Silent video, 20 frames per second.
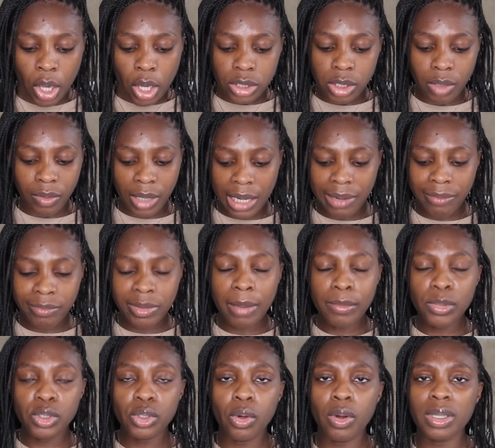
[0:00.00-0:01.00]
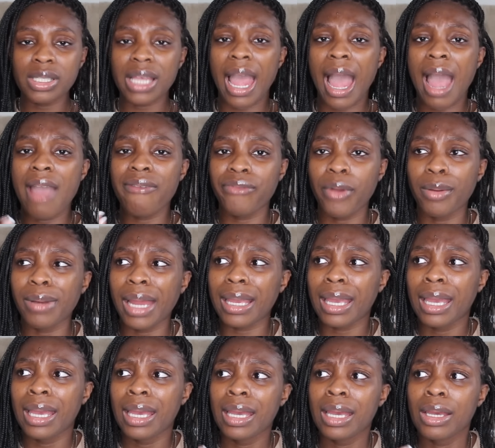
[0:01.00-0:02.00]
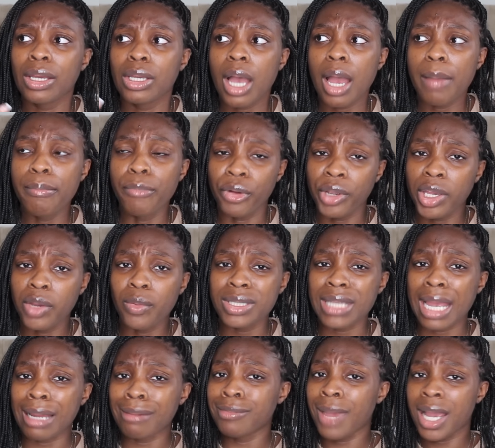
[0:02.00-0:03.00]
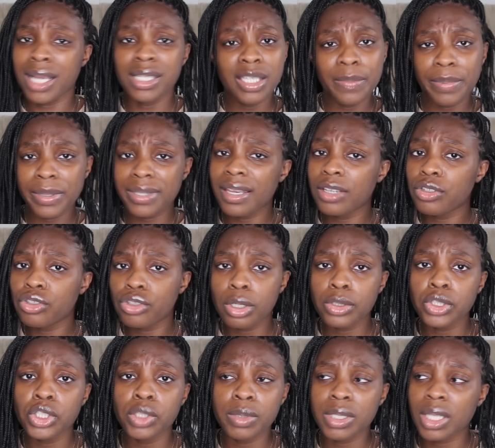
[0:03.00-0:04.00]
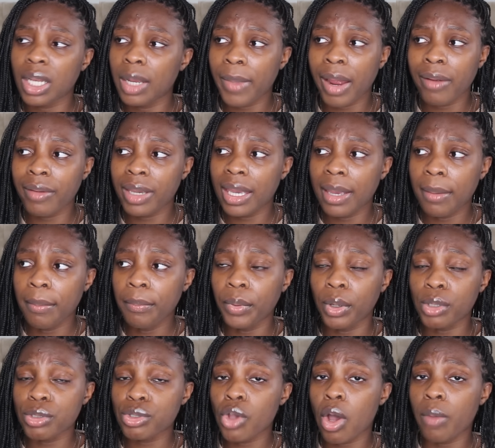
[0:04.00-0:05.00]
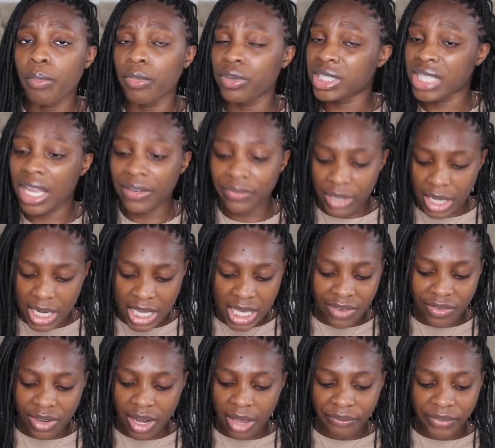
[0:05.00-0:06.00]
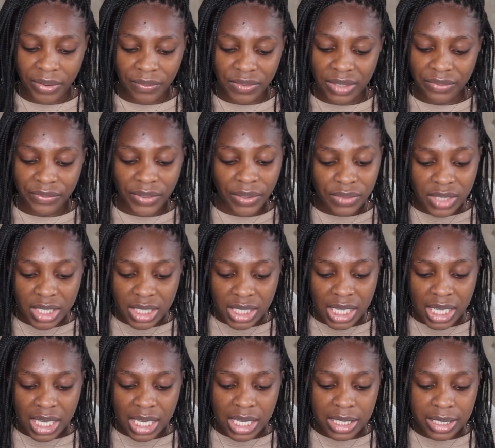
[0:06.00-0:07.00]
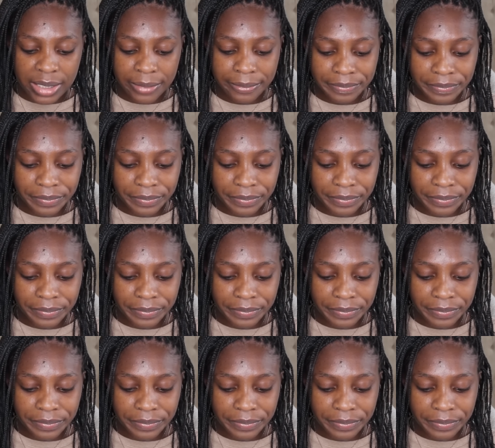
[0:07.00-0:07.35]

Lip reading: So hearing them talk, I felt like Maria was like 90% sure she was going to marry him, but Tom was definitely giving a 50-50 tease.